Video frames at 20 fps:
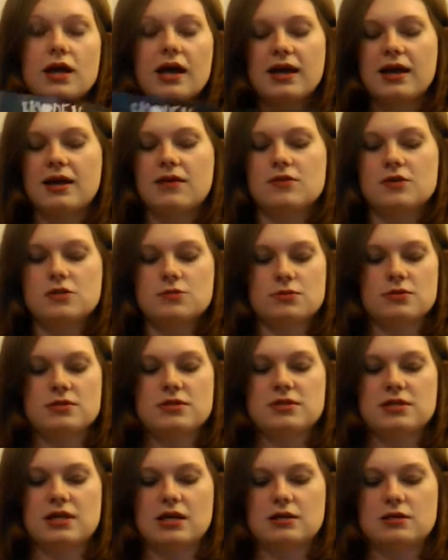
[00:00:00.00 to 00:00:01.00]
Again, this
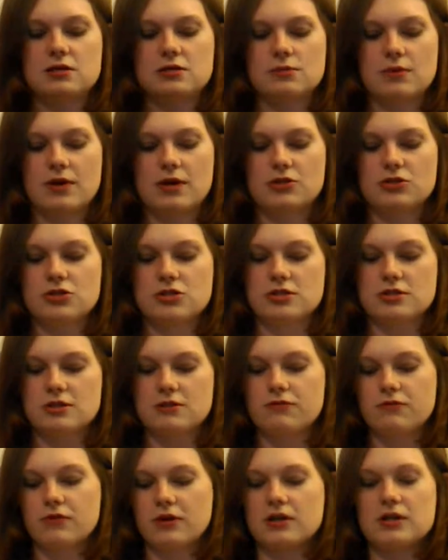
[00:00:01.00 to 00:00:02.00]
one's signed as well, just in
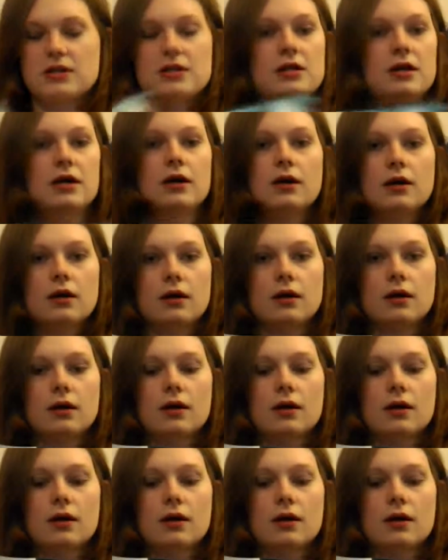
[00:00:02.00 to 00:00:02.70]
the front here.